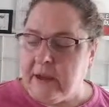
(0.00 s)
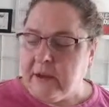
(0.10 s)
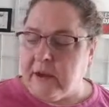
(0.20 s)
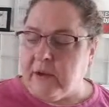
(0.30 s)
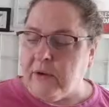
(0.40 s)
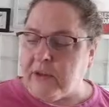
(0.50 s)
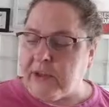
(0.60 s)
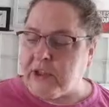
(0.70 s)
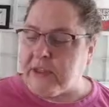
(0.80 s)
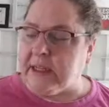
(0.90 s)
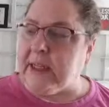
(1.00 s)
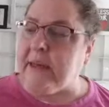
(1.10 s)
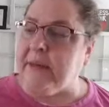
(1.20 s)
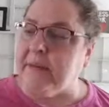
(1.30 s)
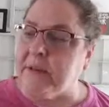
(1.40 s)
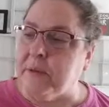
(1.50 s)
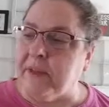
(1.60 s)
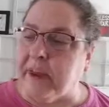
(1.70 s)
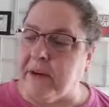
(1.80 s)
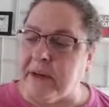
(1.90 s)
The earth just gives
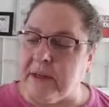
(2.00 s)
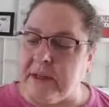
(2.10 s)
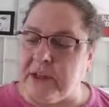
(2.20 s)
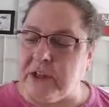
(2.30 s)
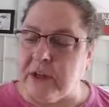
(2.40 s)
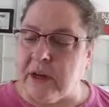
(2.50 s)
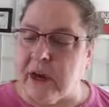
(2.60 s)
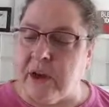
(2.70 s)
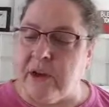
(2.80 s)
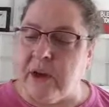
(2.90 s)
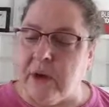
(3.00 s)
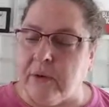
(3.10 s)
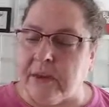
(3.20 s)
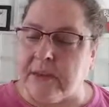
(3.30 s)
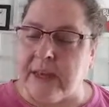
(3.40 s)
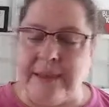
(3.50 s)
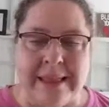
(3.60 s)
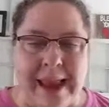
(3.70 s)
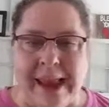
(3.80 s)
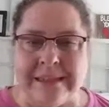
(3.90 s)
without condition, unnoticed, and
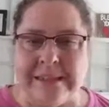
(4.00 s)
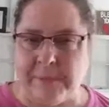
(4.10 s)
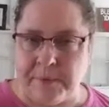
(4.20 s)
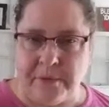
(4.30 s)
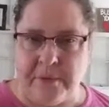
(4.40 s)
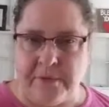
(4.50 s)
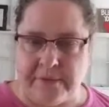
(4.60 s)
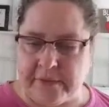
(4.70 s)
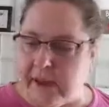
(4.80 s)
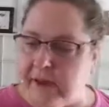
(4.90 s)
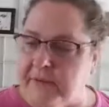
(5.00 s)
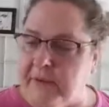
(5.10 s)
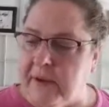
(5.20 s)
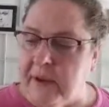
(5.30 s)
that's the proof of love.